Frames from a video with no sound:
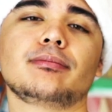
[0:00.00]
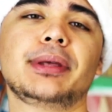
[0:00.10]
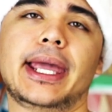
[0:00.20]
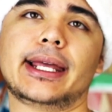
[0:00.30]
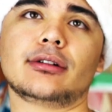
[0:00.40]

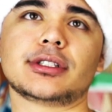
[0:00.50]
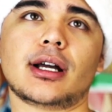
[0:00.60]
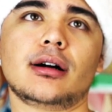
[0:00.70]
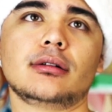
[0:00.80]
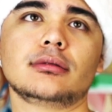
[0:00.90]
Pianos,
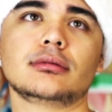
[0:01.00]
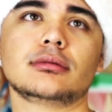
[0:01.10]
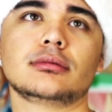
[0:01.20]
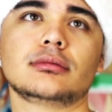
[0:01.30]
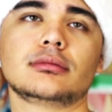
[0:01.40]
y'all.
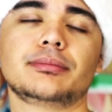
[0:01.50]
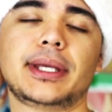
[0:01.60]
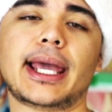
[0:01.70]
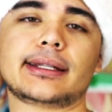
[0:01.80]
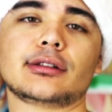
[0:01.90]

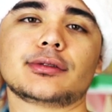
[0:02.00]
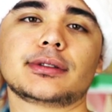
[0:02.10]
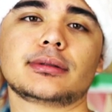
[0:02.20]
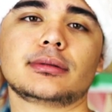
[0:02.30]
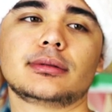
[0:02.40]
Pianos.
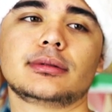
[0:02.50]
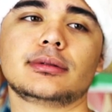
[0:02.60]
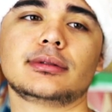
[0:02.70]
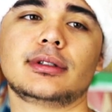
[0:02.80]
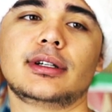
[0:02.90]

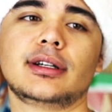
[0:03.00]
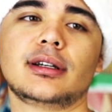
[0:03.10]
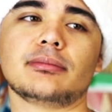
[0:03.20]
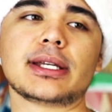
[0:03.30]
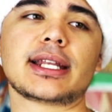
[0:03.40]

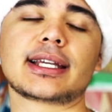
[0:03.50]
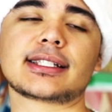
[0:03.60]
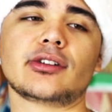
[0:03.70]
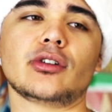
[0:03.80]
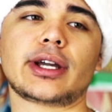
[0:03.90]
Meaning
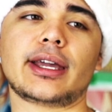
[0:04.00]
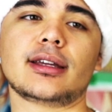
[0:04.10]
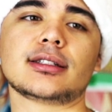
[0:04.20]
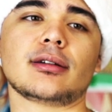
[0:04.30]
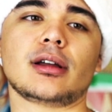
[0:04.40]
it's gonna get...
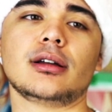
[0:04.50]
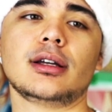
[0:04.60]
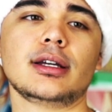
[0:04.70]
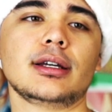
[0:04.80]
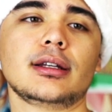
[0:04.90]

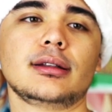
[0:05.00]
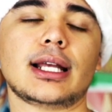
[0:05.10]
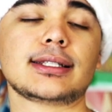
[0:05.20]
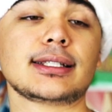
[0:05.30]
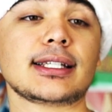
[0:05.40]

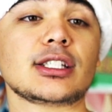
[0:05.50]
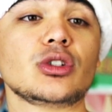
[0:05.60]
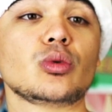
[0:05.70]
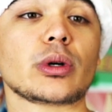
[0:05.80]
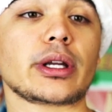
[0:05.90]
That's how it says
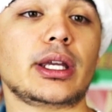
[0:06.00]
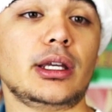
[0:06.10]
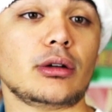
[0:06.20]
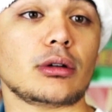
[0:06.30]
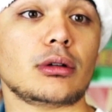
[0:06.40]
you were
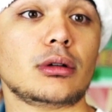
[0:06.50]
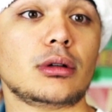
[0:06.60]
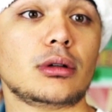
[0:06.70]
here.